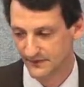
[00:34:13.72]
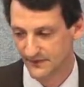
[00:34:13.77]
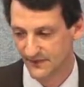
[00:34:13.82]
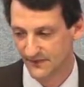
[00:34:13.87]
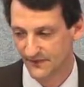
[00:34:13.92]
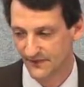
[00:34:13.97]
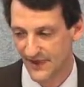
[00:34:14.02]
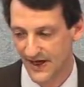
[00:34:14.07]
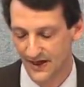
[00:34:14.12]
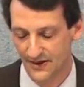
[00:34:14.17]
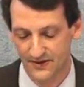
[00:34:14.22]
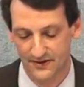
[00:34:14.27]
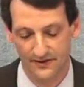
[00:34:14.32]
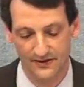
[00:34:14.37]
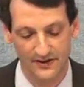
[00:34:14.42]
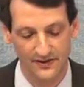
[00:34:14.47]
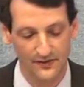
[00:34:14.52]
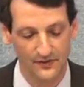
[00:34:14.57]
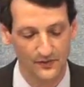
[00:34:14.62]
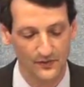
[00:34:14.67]
factor
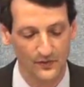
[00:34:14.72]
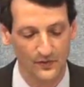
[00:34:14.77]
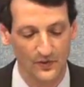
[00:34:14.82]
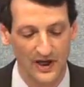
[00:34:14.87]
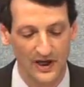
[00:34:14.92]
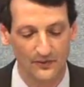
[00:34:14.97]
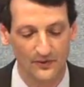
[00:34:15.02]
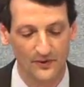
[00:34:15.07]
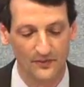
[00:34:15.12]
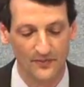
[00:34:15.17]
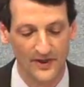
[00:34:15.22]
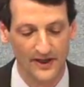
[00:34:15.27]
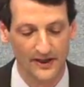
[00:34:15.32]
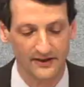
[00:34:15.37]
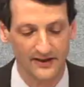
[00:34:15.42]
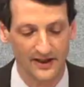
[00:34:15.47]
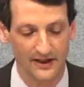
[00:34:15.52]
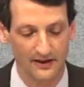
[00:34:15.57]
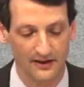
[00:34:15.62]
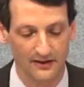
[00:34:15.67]
in why we'll make
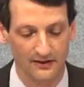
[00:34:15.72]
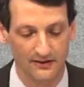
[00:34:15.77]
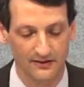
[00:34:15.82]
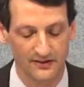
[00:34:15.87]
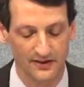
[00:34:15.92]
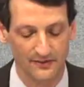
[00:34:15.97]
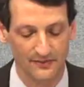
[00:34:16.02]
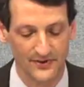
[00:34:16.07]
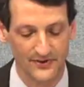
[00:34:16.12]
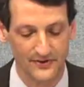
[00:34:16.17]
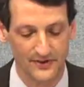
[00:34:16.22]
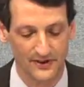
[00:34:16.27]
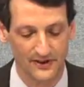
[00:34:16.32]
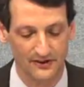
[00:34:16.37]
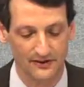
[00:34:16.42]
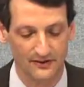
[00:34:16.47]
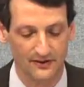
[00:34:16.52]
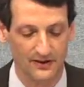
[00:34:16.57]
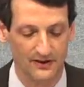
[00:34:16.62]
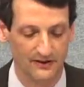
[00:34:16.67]
that 110%
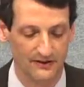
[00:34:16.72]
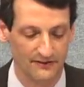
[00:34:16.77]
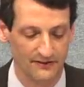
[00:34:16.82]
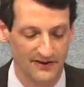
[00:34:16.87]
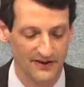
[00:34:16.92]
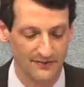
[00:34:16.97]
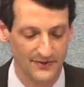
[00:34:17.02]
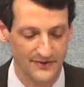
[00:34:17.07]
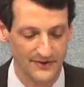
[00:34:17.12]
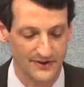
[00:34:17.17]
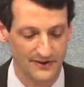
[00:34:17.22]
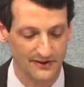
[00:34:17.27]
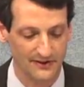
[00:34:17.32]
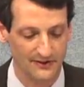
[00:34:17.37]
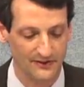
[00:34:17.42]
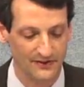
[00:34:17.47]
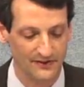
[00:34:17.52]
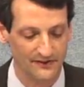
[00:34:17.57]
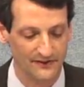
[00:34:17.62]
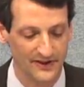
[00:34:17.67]
or 105%
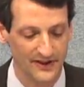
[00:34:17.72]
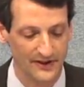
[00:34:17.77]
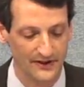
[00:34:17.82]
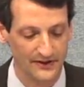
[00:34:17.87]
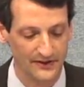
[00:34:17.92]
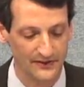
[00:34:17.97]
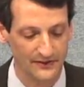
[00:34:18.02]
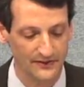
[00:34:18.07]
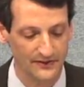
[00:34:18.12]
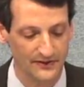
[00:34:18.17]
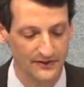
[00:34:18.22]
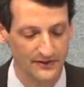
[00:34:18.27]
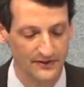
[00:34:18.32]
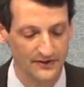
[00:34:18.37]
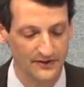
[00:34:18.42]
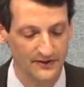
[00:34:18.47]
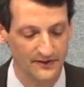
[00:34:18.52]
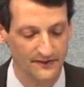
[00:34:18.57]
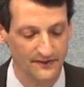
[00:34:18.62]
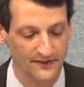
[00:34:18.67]
loan-to-value
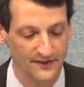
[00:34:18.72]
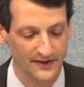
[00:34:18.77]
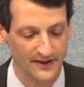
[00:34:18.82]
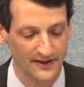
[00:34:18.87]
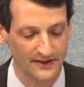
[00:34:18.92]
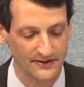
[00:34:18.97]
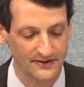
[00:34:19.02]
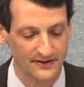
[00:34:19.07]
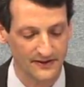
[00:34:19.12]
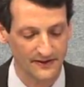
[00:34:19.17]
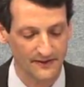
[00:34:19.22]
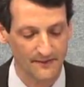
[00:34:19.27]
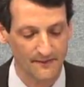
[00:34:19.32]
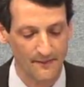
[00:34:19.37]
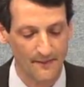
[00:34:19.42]
financing.